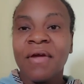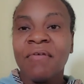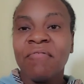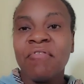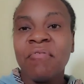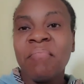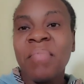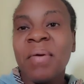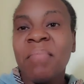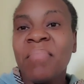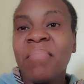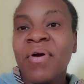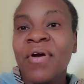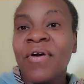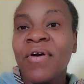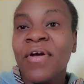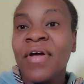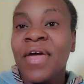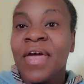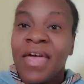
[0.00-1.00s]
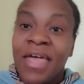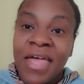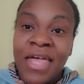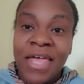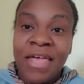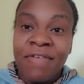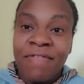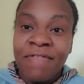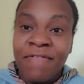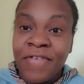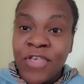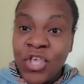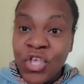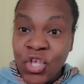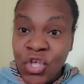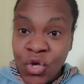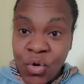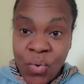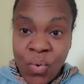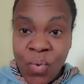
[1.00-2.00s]
Remember, if
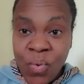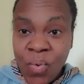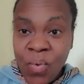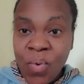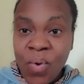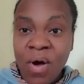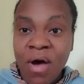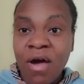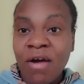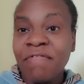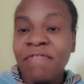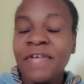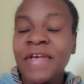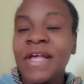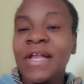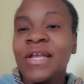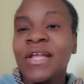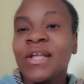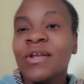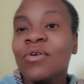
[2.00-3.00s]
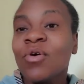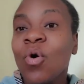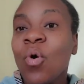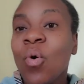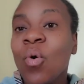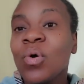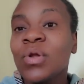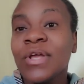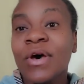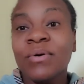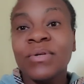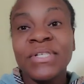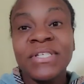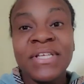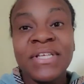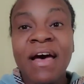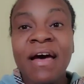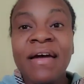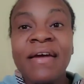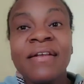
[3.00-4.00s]
you are feeling cold
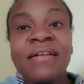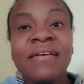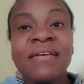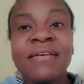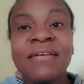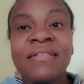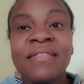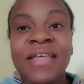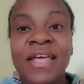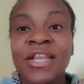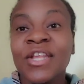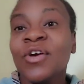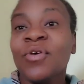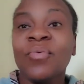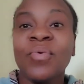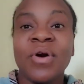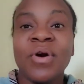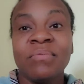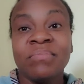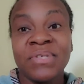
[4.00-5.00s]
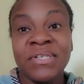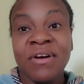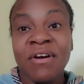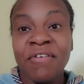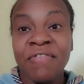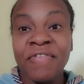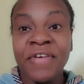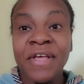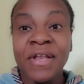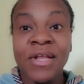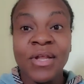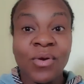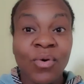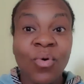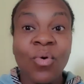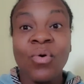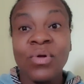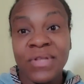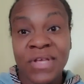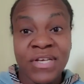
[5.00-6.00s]
outside, then your worms are feeling
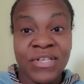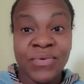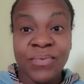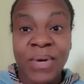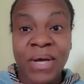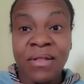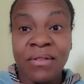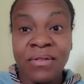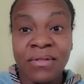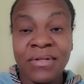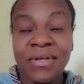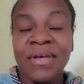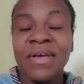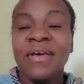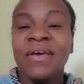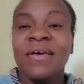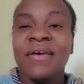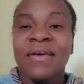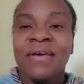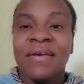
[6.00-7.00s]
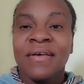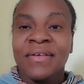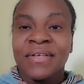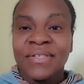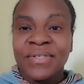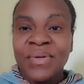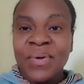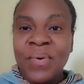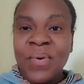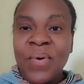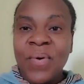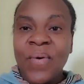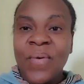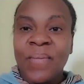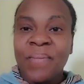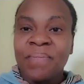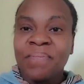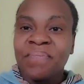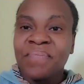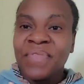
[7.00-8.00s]
cold as well.
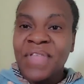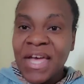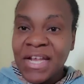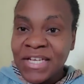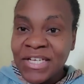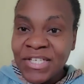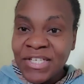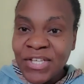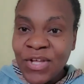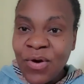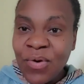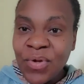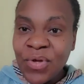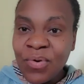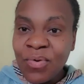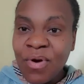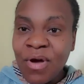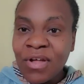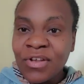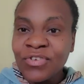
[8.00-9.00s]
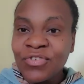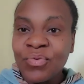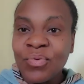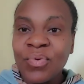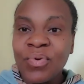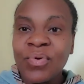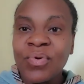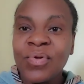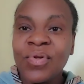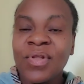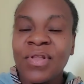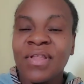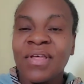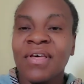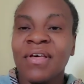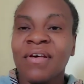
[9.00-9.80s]
So that is how you control